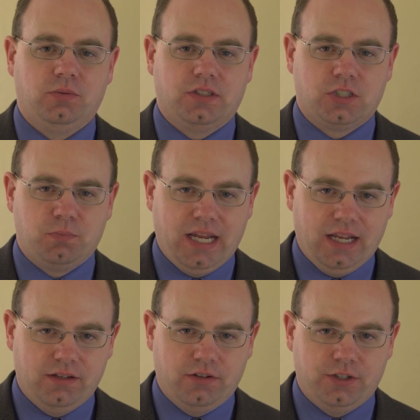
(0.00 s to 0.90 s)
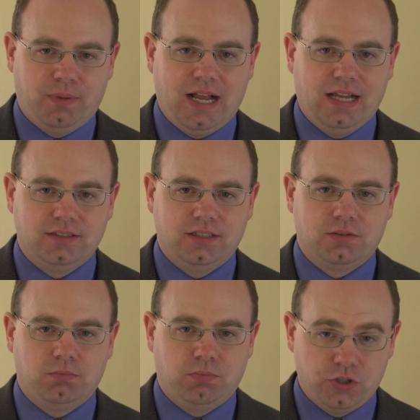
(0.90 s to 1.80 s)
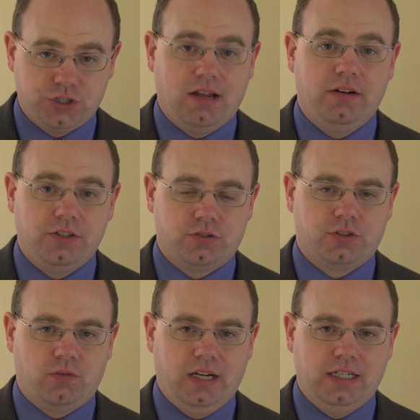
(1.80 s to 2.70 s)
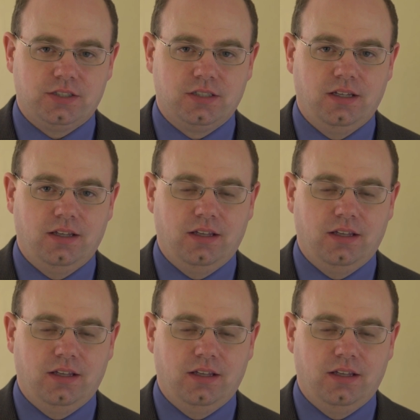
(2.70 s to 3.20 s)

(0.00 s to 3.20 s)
to expand their deposits, push down interest rates,